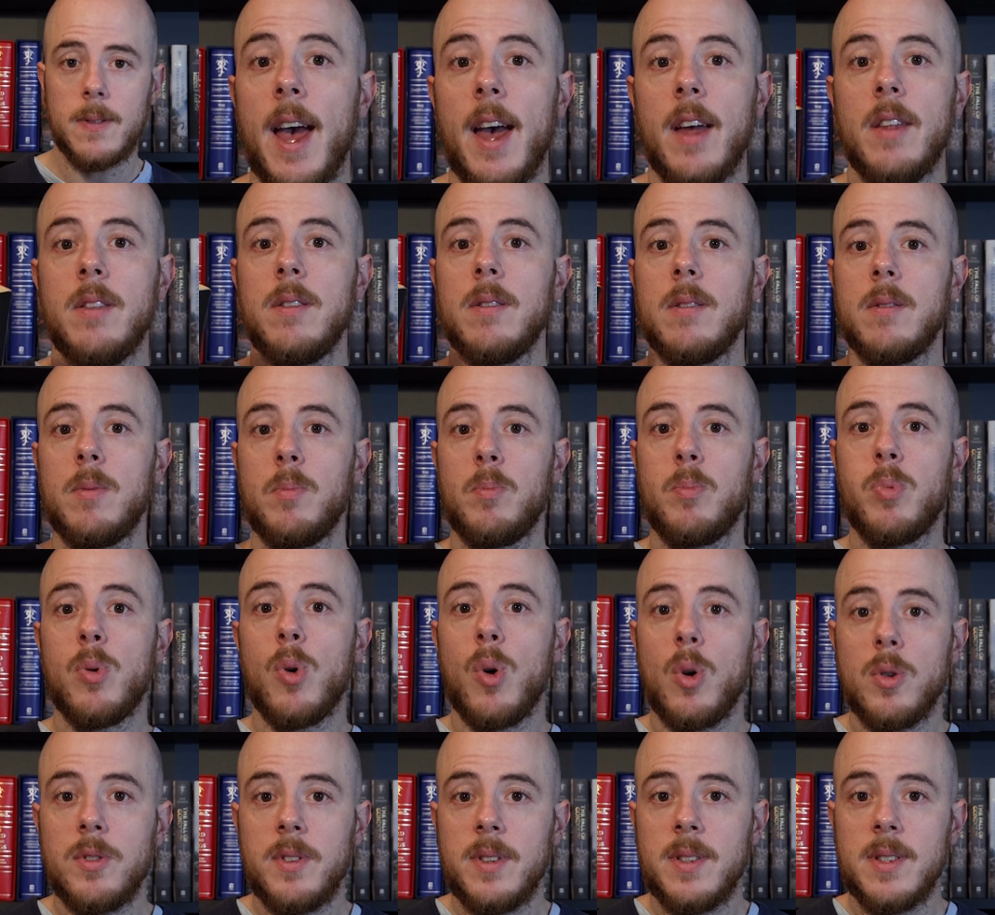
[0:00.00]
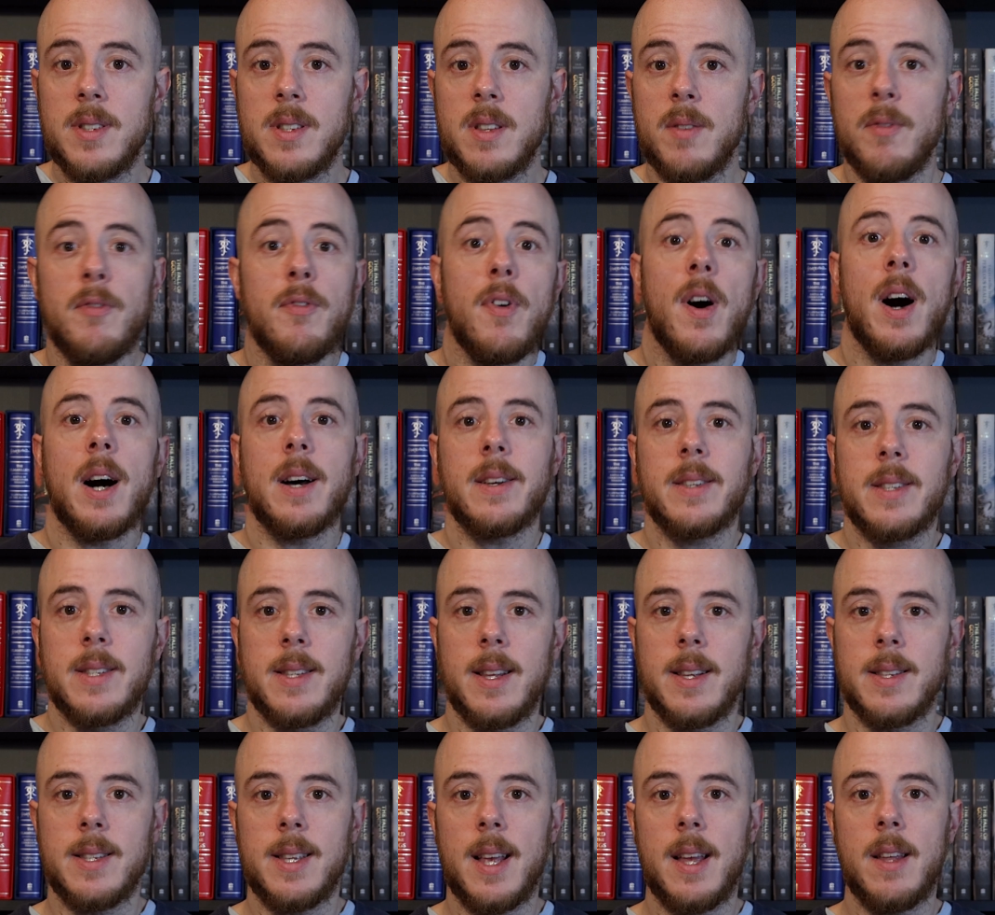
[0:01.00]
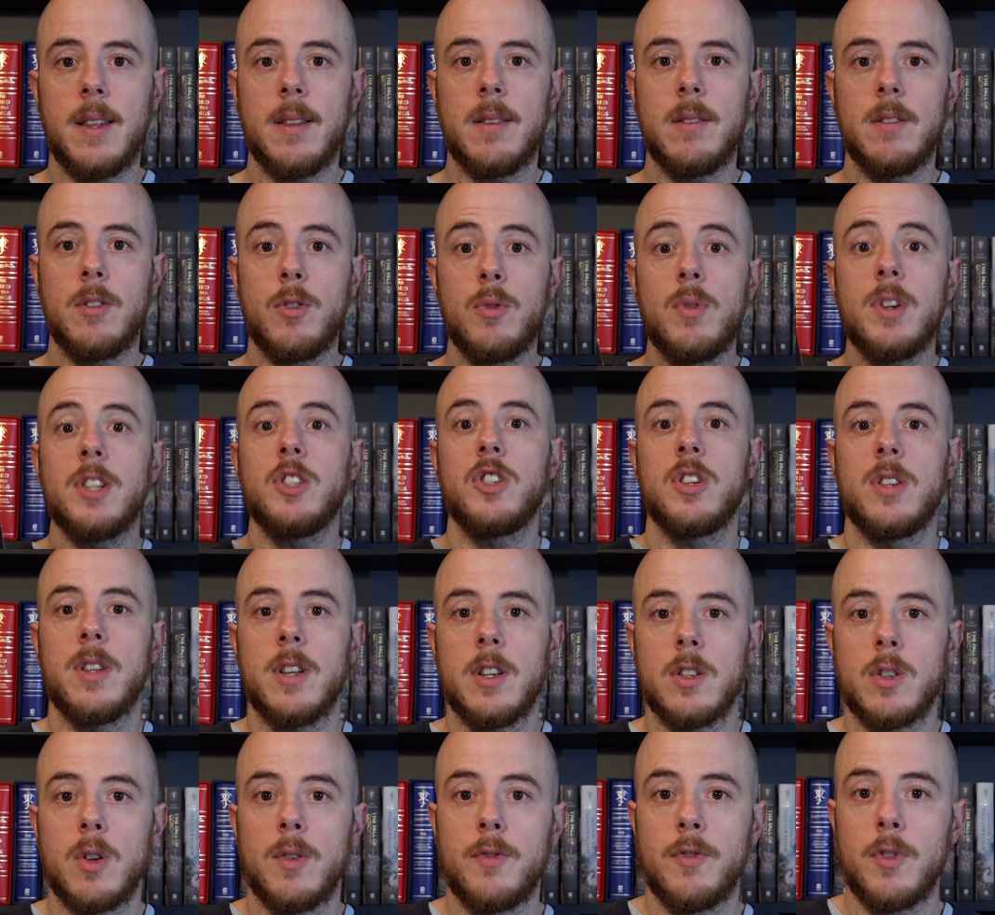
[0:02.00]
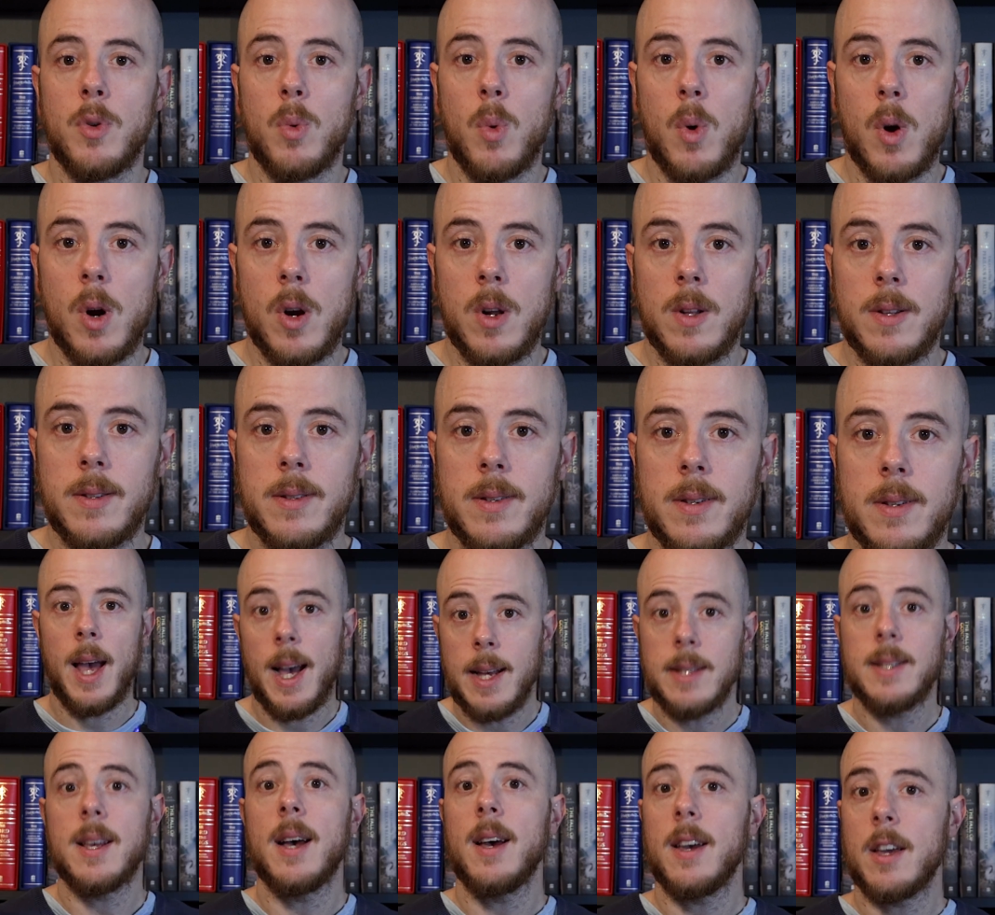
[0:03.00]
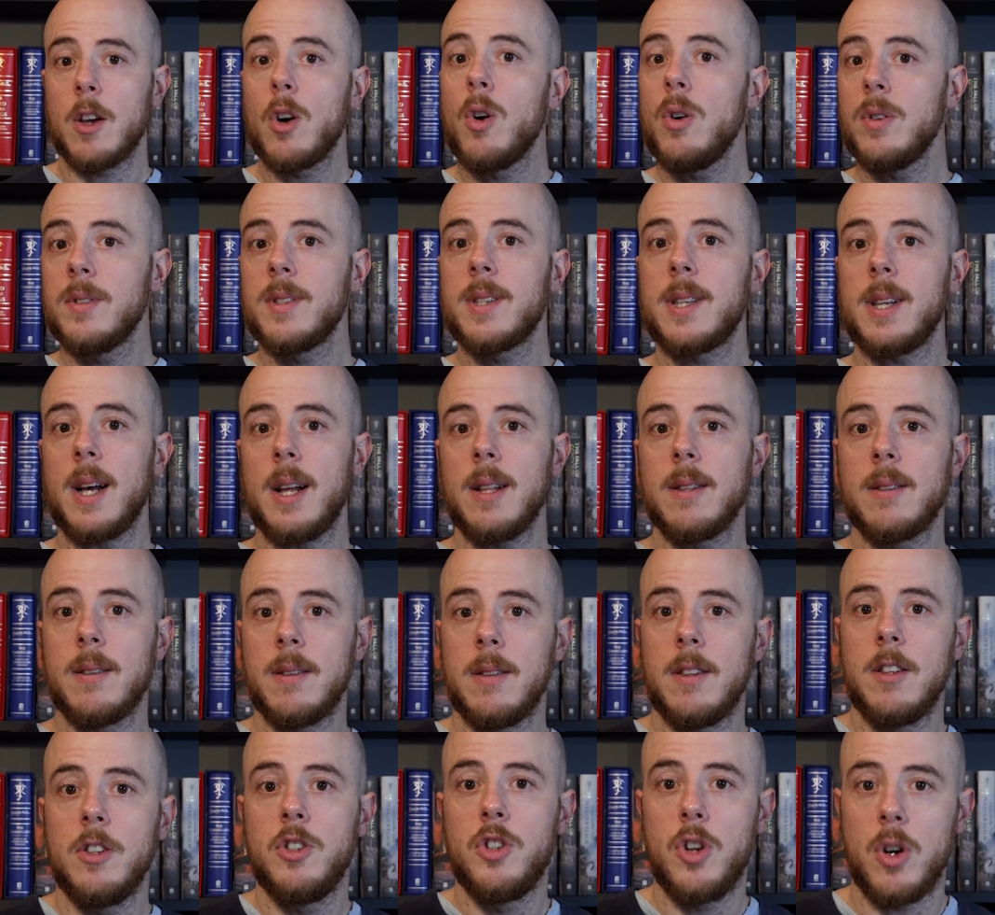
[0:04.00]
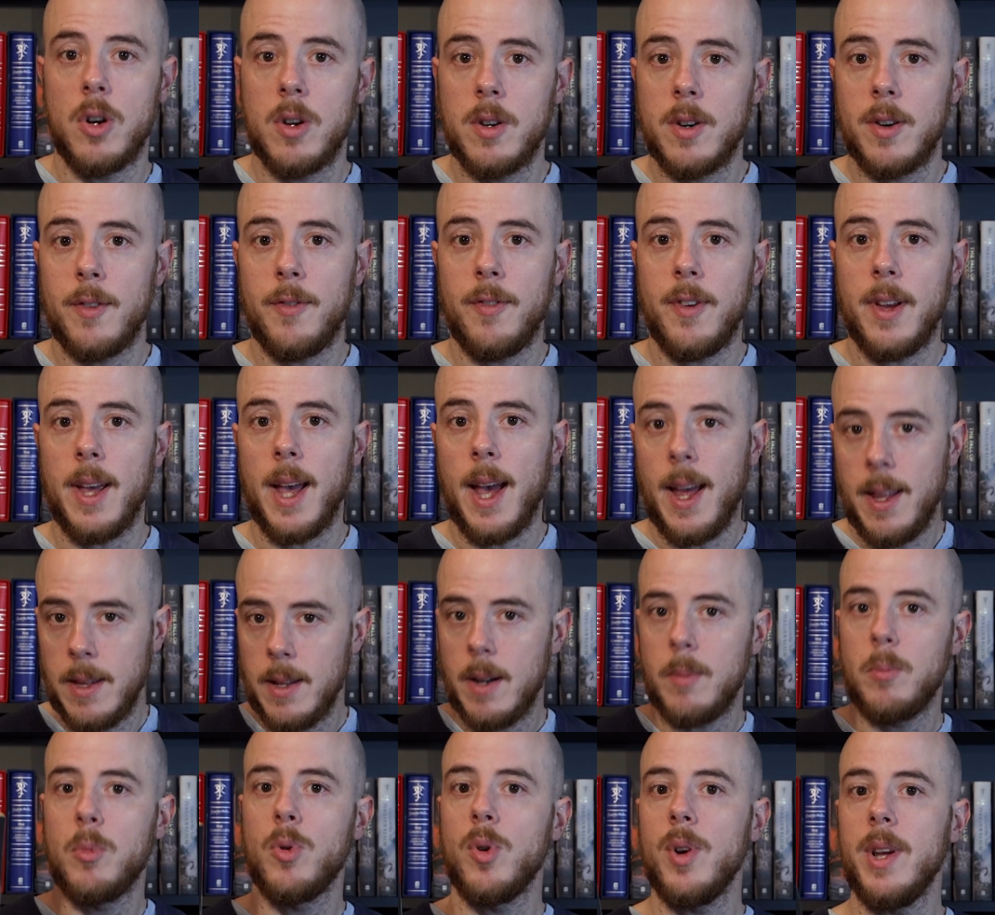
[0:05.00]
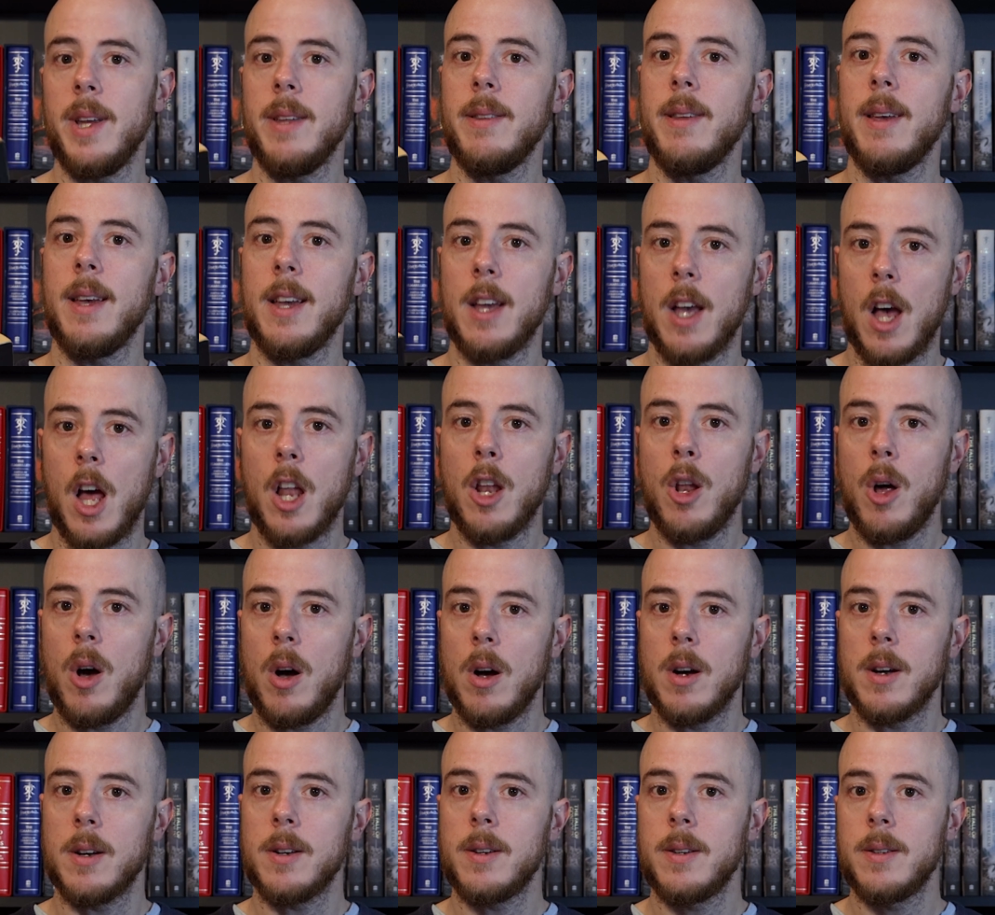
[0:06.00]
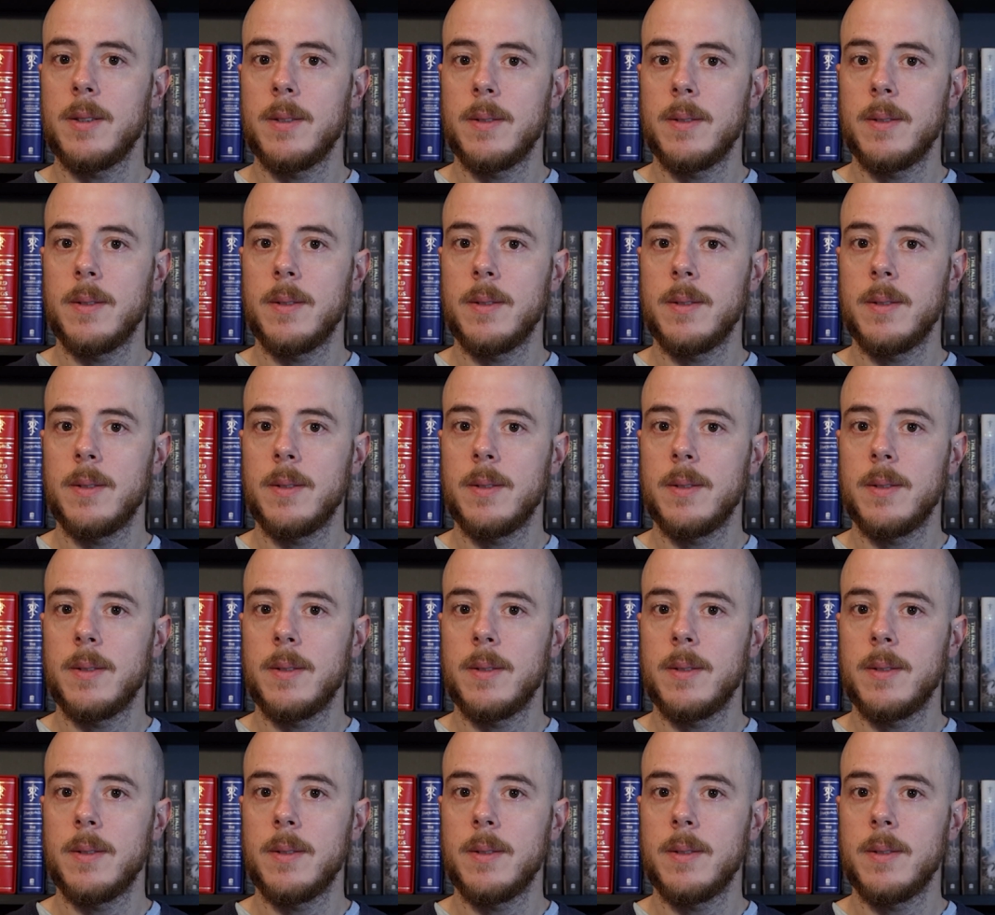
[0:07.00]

and broadens the vastness and the richness of the world as I consult the geography and I'm reading along.